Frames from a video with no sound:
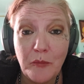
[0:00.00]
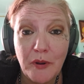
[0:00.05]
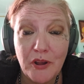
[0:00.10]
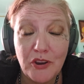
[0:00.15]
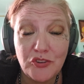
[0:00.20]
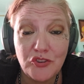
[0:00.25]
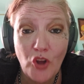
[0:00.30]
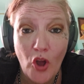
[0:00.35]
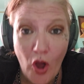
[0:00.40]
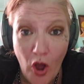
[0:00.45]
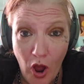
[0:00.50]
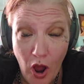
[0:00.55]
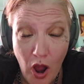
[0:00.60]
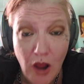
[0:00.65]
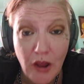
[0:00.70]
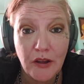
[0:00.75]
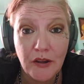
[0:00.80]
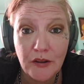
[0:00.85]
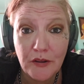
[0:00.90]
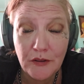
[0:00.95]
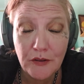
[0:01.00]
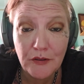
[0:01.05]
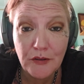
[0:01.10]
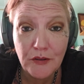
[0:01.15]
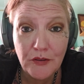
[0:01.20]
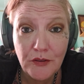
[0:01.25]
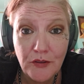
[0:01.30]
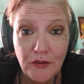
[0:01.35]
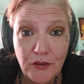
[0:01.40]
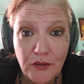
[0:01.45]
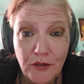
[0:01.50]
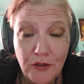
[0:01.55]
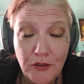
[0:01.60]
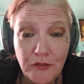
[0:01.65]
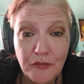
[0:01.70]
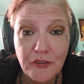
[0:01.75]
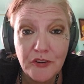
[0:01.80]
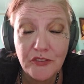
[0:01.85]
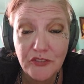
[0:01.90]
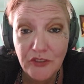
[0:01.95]
but talk
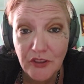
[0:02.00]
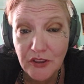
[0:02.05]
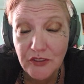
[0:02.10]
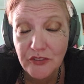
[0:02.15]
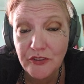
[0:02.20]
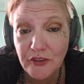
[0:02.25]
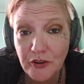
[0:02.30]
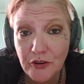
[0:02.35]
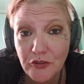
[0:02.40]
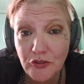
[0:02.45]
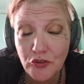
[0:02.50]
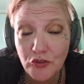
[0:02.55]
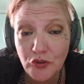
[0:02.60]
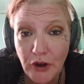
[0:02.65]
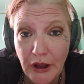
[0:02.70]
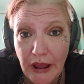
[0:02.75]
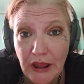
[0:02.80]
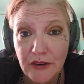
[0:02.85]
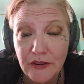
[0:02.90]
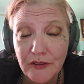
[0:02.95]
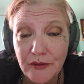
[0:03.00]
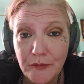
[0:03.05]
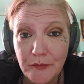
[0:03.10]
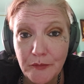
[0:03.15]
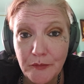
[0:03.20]
for 6 years straight.